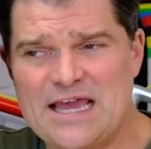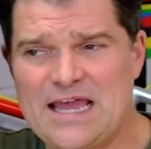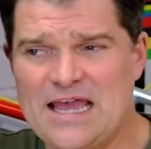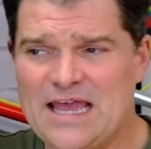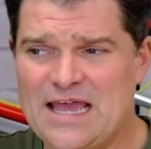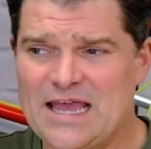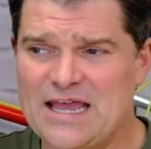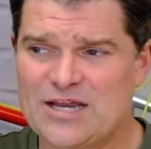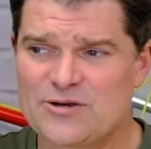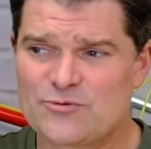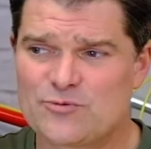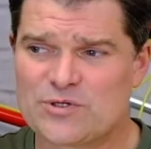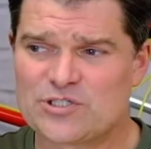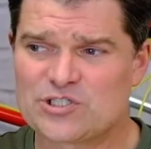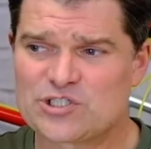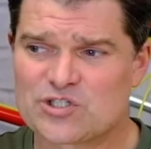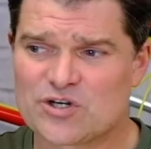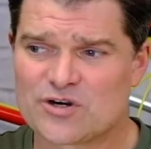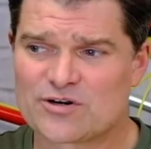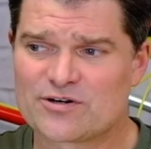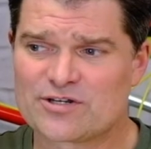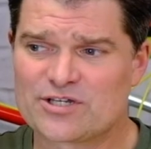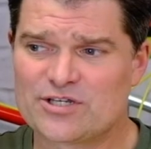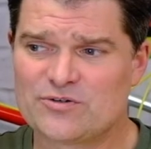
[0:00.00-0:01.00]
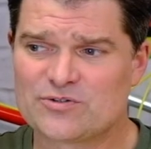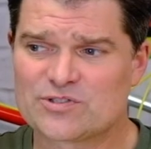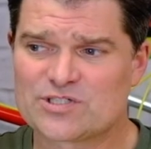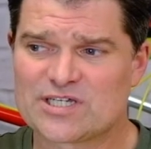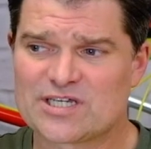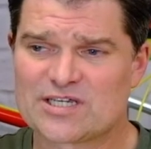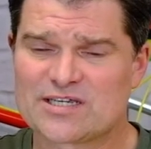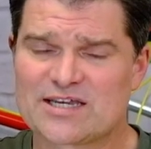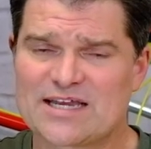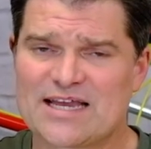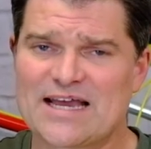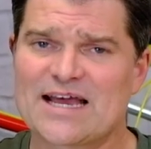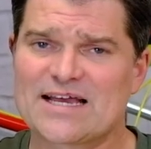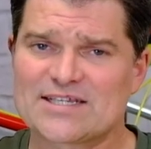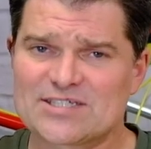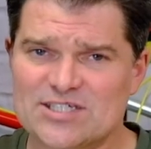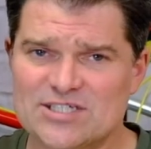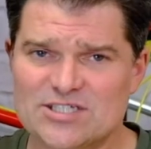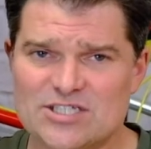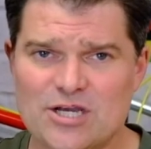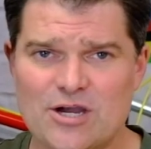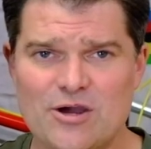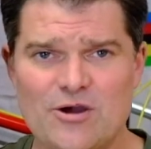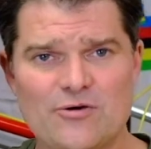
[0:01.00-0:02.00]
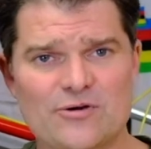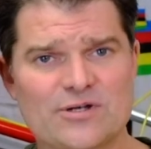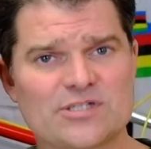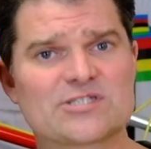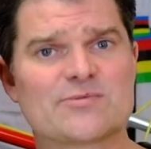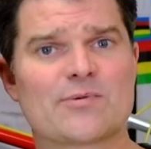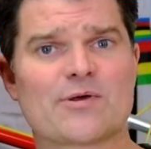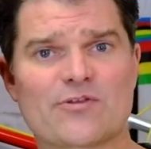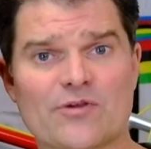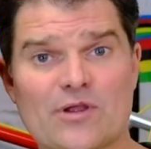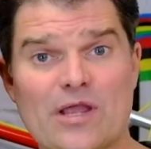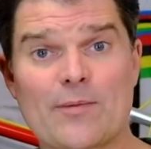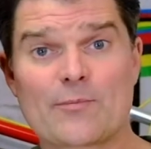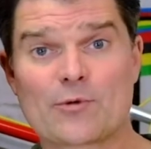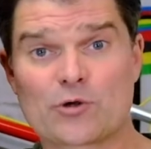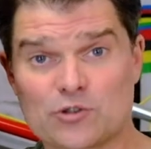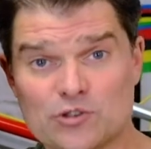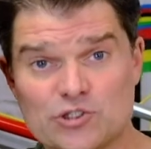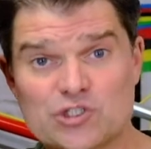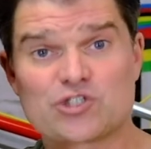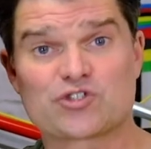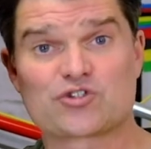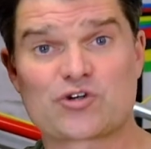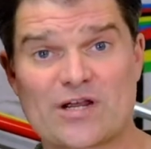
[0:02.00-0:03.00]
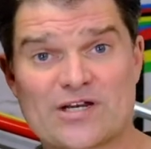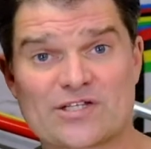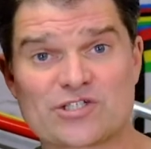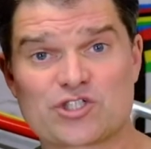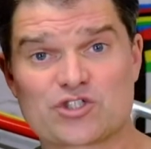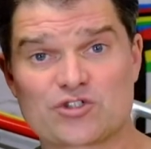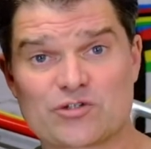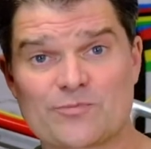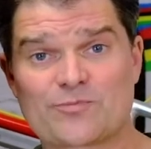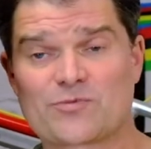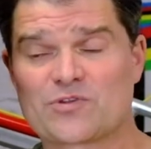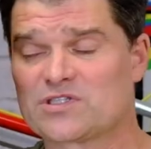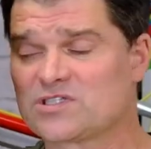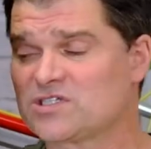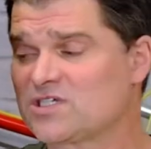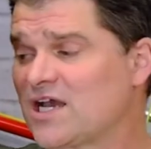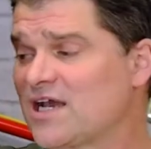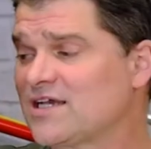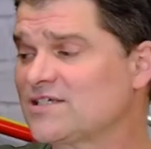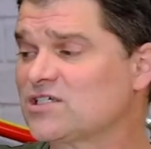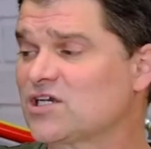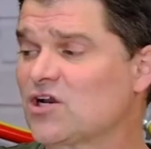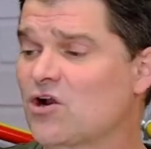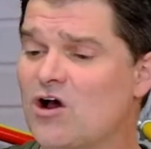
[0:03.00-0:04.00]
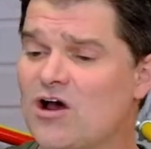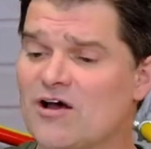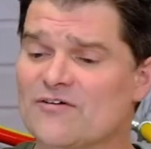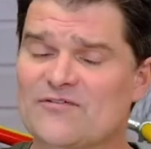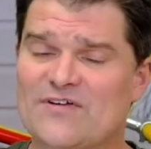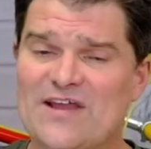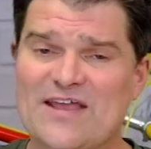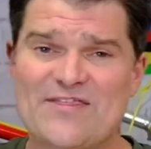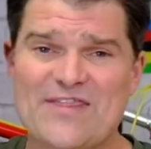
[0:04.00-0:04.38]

And we started using acetone and some other chemicals to try to strip the sizing off,